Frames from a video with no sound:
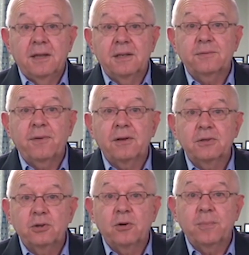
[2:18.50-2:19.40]
This
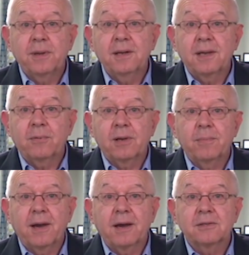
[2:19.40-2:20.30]
follows European equity
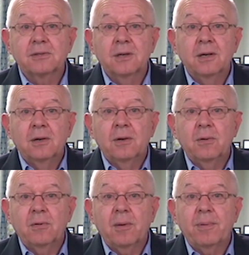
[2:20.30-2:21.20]
markets,
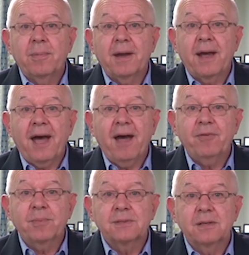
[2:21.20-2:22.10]
who were up about
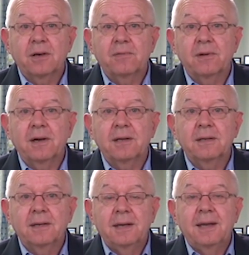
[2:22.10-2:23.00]
0.5% overnight.
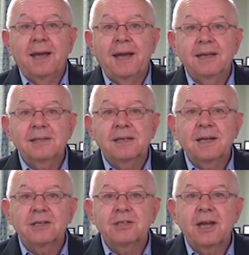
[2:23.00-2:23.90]
And
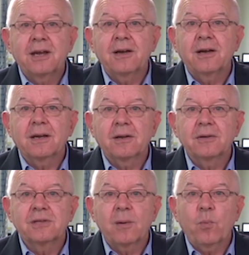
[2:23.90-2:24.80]
yesterday, Shanghai
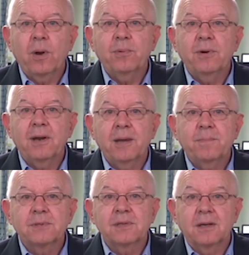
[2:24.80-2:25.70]
closed up
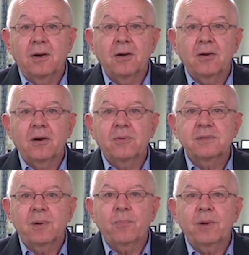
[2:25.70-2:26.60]
1.8%, Hong Kong
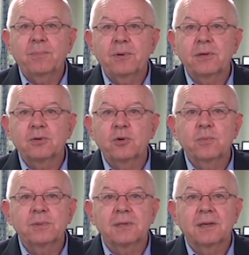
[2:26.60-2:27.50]
was up
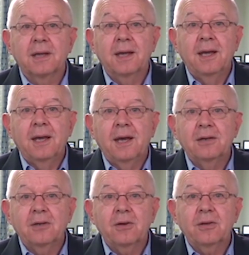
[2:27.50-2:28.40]
1.2%,
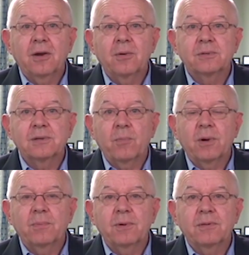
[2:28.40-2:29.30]
and Tokyo was up
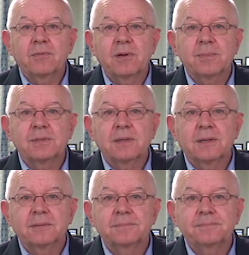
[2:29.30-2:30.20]
1.3%.